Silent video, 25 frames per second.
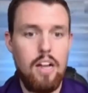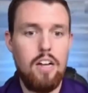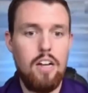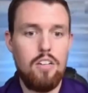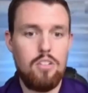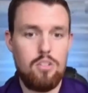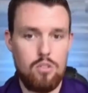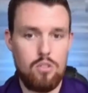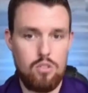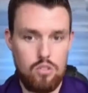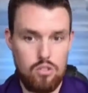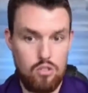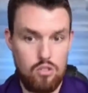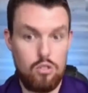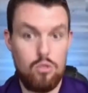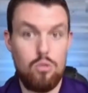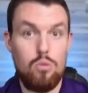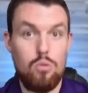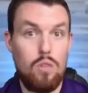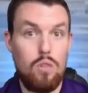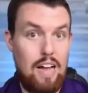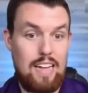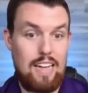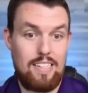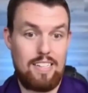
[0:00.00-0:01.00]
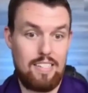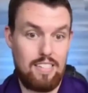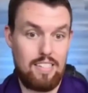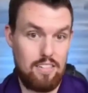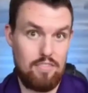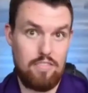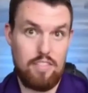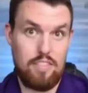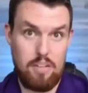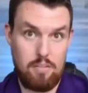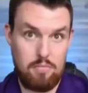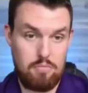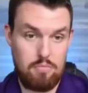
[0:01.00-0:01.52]
So just do lots
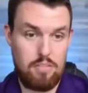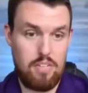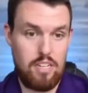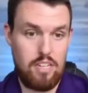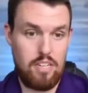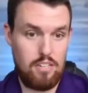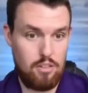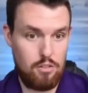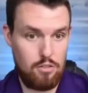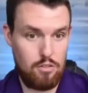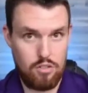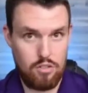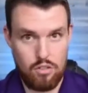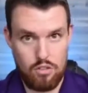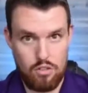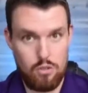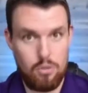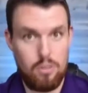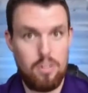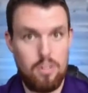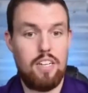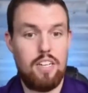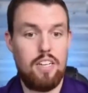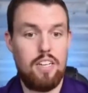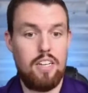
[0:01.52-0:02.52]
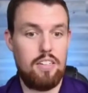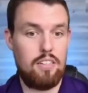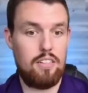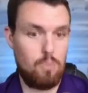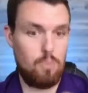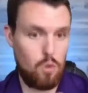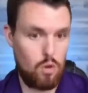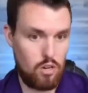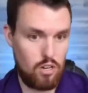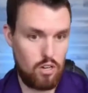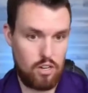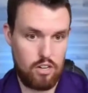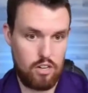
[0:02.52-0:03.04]
of them. Get used to doing it.
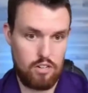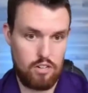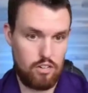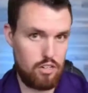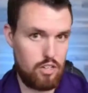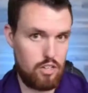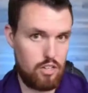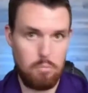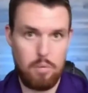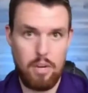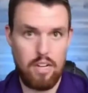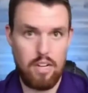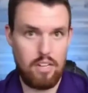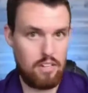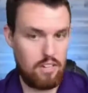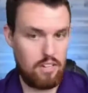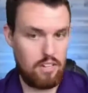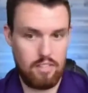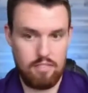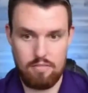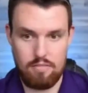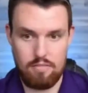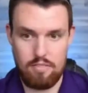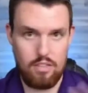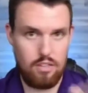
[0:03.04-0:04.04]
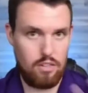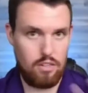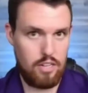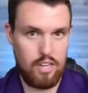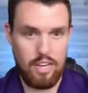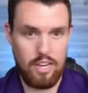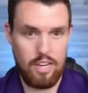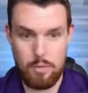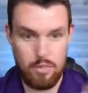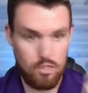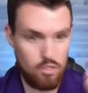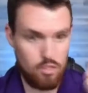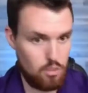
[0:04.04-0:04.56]
Work on your compelling. You know, you
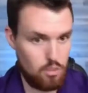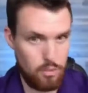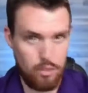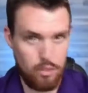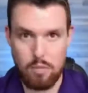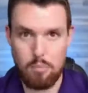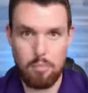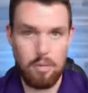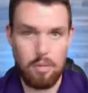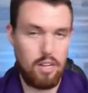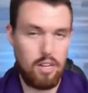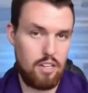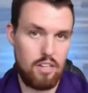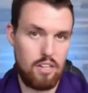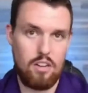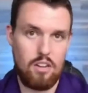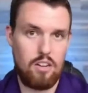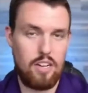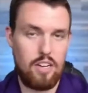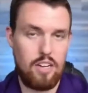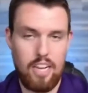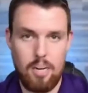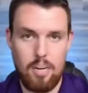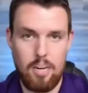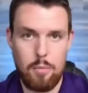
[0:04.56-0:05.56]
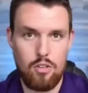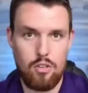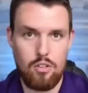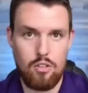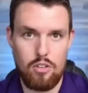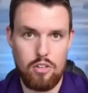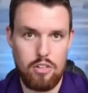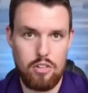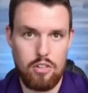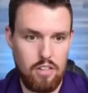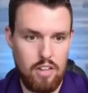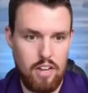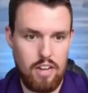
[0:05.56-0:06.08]
got to be super compelling on camera
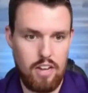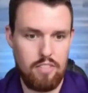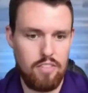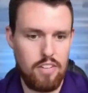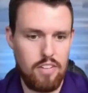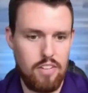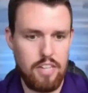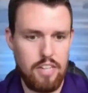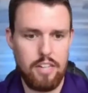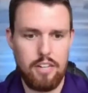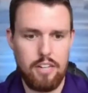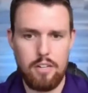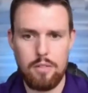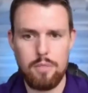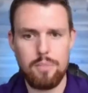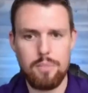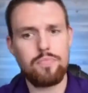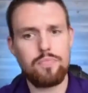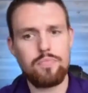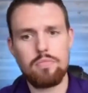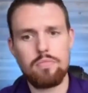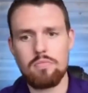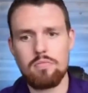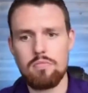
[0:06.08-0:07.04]
during a live video.